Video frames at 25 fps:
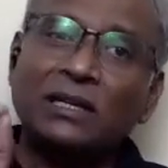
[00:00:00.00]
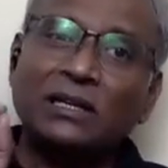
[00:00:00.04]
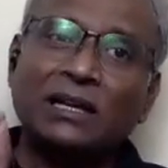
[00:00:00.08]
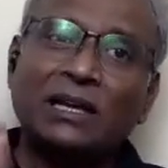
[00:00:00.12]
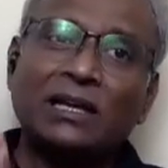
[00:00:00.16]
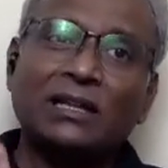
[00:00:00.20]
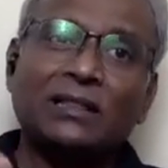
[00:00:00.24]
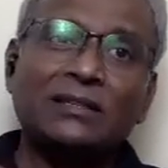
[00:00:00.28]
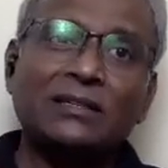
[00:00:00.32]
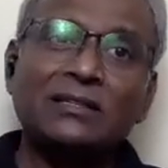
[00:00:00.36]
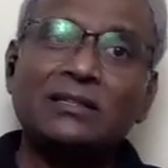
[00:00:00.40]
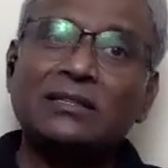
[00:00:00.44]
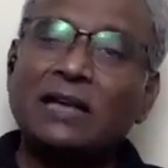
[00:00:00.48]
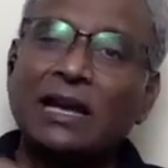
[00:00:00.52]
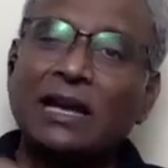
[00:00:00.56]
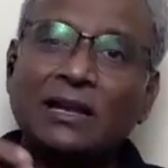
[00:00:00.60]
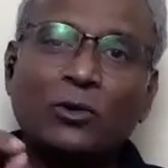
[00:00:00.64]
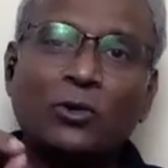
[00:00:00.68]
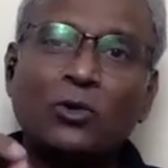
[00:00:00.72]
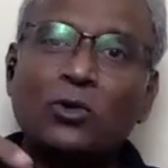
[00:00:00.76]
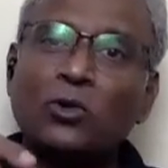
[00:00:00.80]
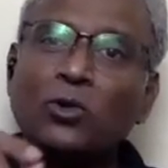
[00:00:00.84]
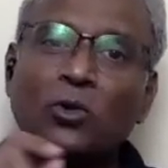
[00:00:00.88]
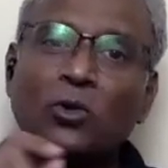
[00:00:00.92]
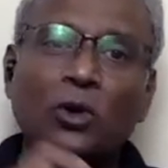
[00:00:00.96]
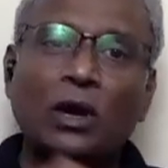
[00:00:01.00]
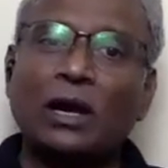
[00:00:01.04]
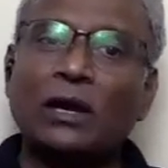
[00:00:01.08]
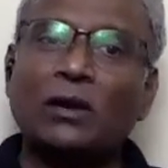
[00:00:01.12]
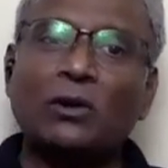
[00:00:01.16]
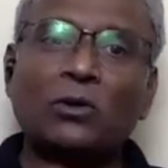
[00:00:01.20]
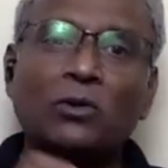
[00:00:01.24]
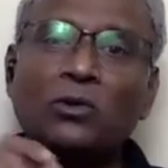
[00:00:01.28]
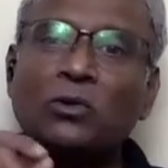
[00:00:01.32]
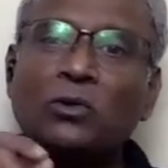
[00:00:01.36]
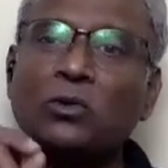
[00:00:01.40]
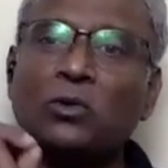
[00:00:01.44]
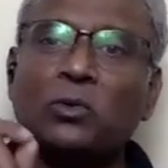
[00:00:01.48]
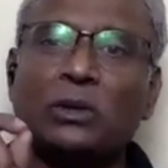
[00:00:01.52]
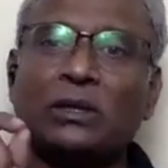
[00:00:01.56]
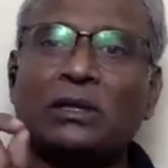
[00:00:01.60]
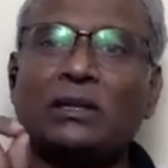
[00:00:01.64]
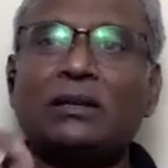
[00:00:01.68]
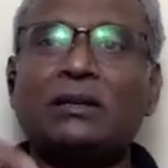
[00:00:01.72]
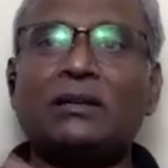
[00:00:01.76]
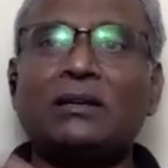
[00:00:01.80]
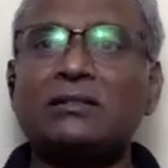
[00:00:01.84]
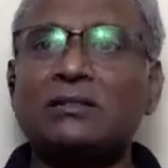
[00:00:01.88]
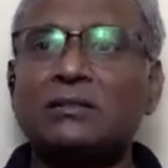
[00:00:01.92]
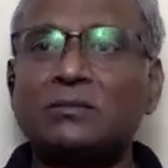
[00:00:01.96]
like this, I don't know whether
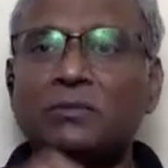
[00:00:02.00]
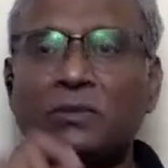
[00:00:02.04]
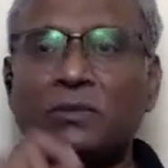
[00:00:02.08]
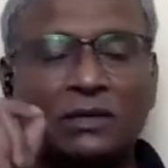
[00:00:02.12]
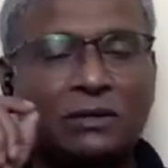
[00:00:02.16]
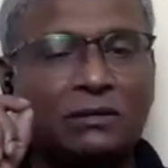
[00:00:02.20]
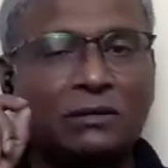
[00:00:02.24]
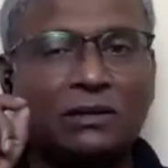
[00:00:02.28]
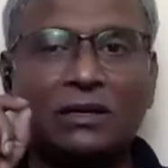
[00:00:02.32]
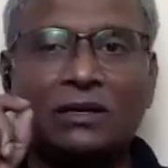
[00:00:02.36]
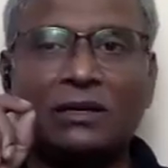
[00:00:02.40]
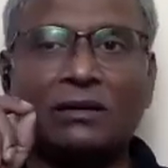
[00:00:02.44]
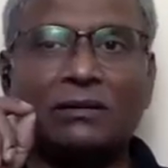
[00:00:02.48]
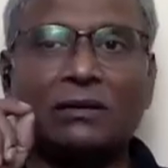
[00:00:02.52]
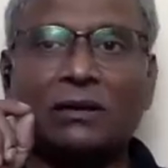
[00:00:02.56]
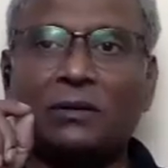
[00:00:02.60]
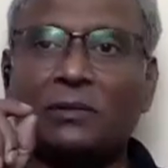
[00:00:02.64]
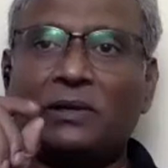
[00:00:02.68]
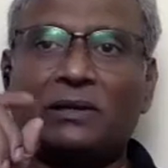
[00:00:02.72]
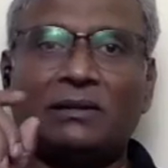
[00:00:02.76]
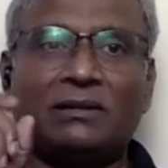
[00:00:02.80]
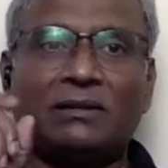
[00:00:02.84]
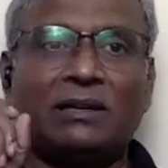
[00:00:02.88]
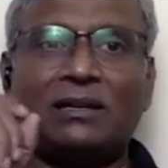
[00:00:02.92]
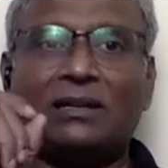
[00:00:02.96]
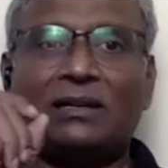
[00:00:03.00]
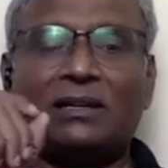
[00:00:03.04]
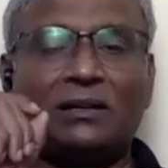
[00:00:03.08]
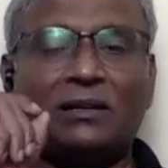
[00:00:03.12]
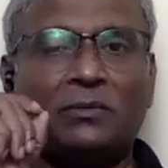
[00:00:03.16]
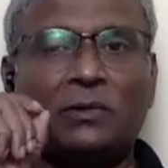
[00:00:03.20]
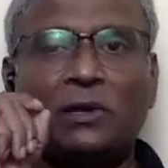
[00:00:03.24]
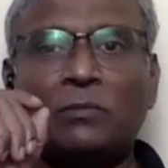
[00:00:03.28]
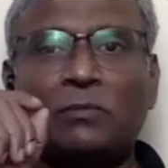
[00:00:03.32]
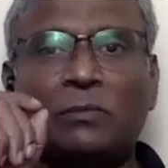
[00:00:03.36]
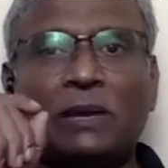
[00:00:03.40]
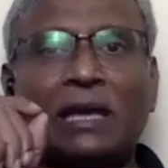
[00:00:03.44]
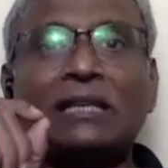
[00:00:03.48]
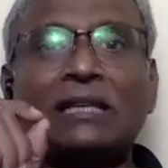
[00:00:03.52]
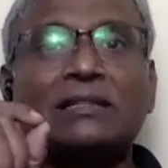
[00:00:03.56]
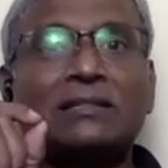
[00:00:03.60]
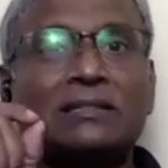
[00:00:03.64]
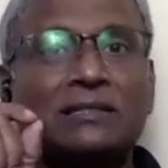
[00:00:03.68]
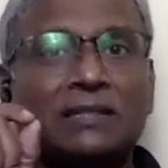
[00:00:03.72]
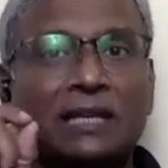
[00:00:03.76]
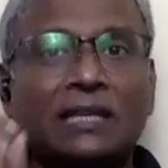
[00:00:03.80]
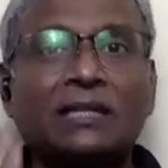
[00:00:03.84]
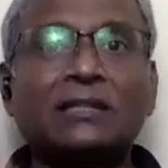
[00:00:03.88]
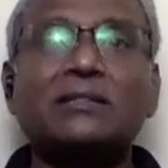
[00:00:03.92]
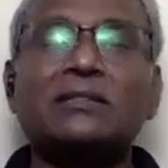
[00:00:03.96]
it is even, it even makes
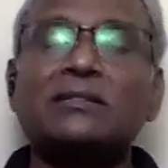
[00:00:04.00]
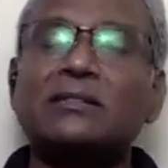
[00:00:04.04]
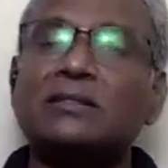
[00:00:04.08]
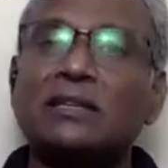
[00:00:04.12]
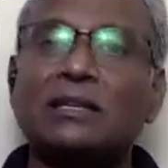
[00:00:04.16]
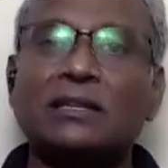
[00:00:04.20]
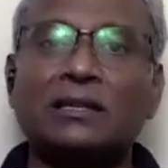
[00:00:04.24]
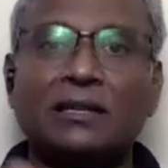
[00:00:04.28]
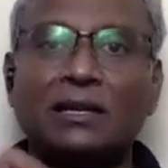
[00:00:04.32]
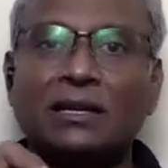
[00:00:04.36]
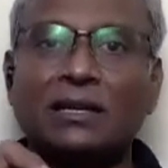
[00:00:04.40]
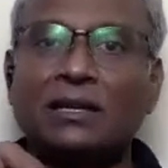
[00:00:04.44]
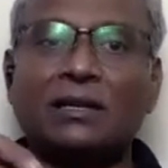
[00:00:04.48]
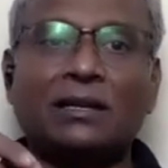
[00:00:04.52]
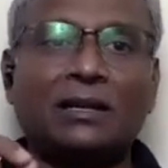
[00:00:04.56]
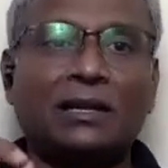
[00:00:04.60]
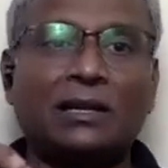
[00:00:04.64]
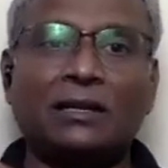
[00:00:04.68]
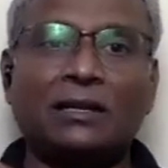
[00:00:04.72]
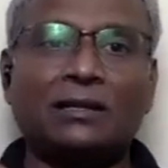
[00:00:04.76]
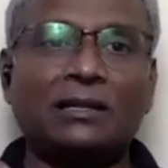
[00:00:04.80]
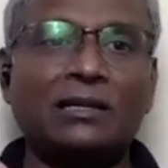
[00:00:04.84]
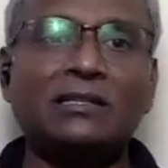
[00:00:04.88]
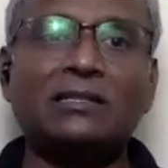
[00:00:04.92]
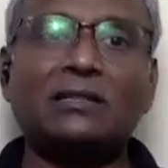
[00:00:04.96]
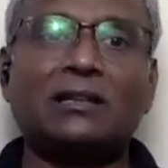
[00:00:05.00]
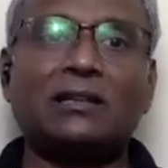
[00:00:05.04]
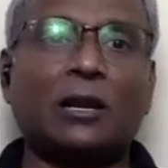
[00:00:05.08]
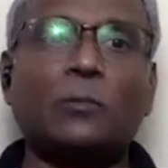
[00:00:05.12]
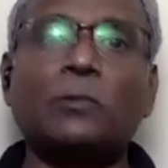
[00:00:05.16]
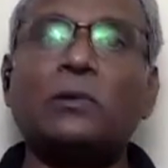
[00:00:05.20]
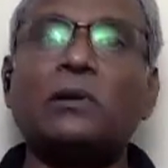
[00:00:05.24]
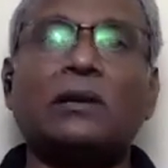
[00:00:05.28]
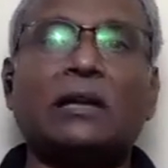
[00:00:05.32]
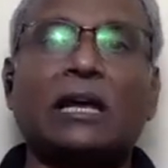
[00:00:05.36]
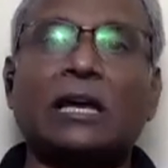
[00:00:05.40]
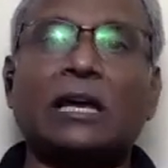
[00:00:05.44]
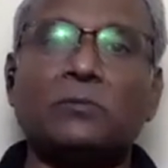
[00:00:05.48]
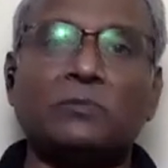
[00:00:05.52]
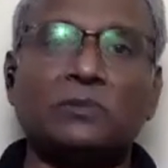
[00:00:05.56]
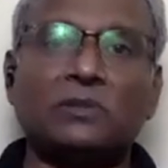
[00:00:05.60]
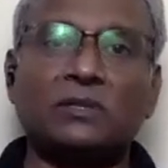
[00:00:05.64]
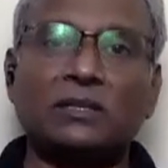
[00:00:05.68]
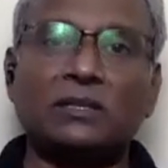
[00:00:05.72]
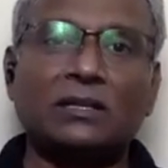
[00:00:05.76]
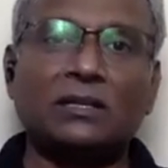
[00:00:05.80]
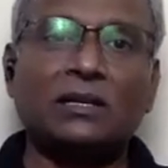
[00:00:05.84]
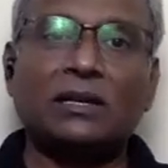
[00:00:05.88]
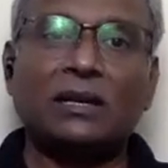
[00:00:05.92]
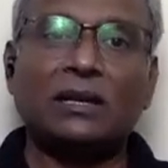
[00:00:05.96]
sense in these troubled
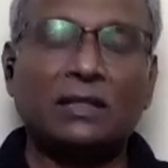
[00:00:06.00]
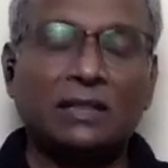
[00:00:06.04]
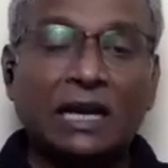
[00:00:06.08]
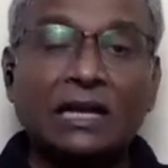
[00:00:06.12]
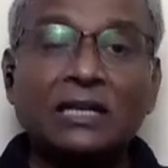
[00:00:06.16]
times. That